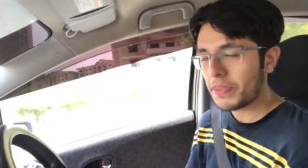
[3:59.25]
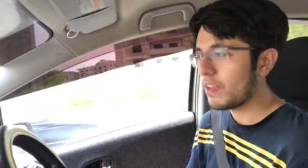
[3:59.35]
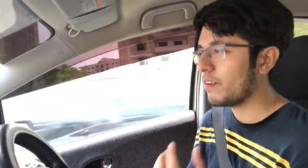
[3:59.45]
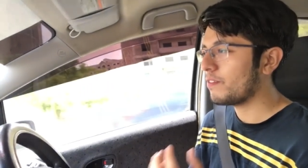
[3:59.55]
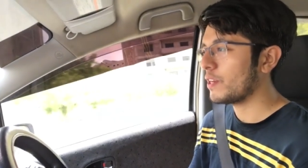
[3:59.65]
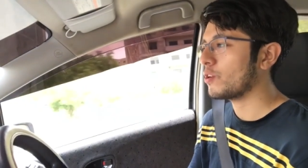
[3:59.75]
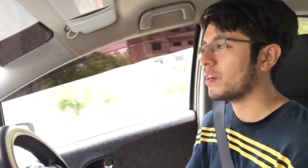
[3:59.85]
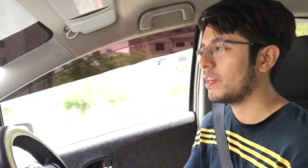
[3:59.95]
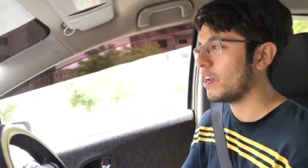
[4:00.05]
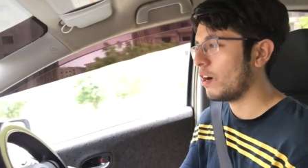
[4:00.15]
even if I took
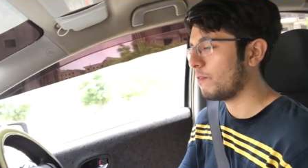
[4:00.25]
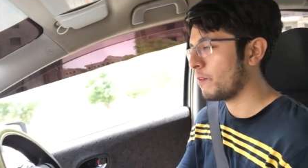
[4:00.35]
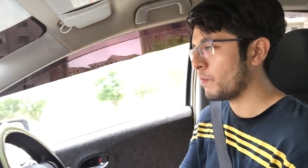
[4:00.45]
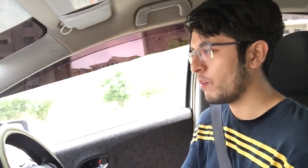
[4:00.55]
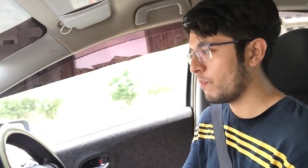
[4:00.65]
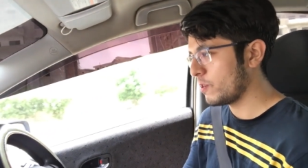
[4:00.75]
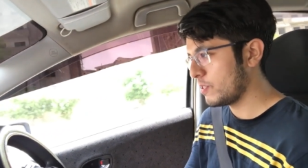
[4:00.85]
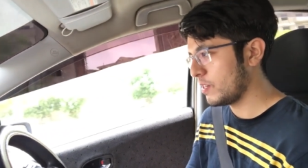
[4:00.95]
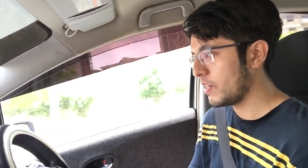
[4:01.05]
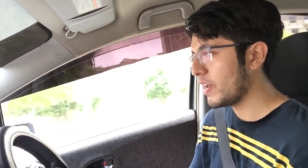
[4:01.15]
a day off from
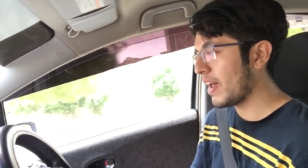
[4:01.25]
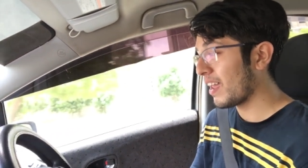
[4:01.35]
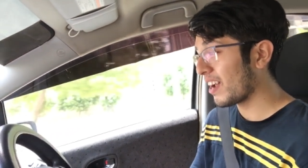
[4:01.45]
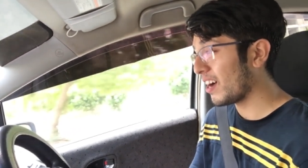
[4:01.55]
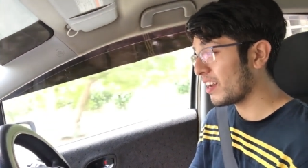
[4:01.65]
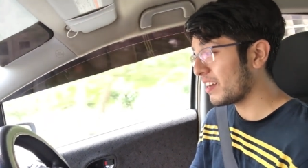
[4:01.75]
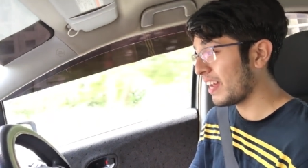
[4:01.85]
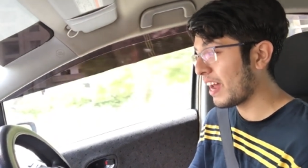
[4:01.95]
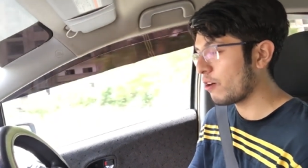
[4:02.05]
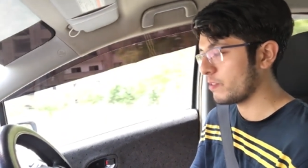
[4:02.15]
university and I got
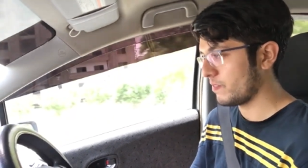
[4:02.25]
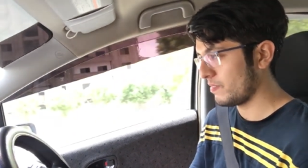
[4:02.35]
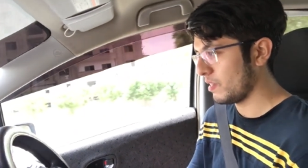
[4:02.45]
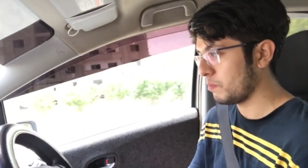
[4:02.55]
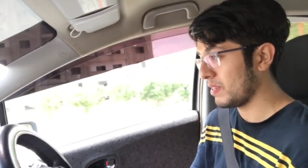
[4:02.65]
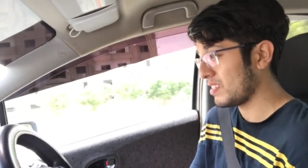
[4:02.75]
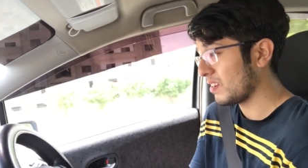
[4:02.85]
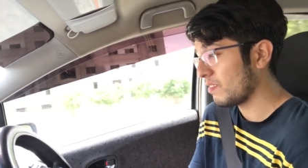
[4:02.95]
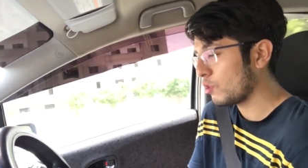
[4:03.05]
10 hours of sleep instead of